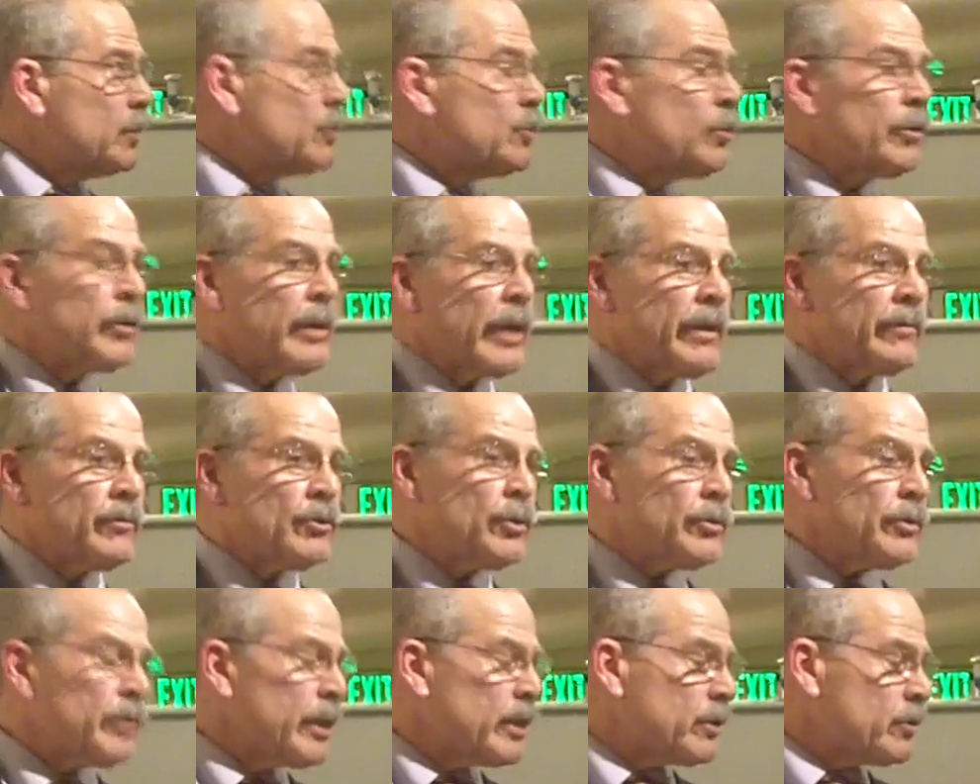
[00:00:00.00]
So you have
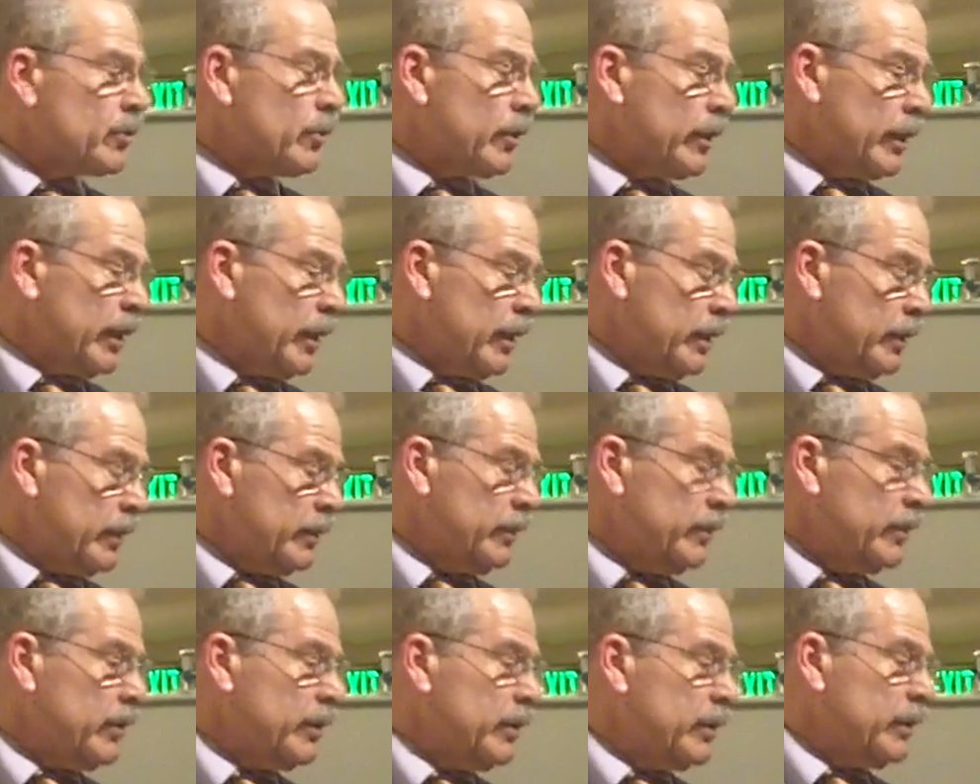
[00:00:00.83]
two things going on:
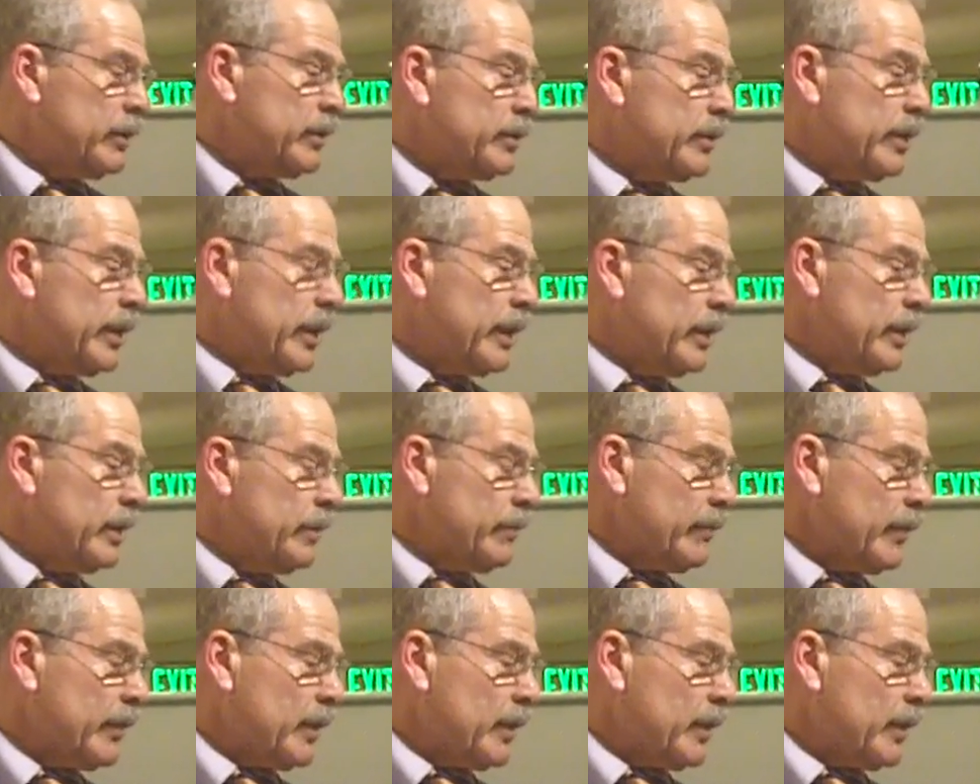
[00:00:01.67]
the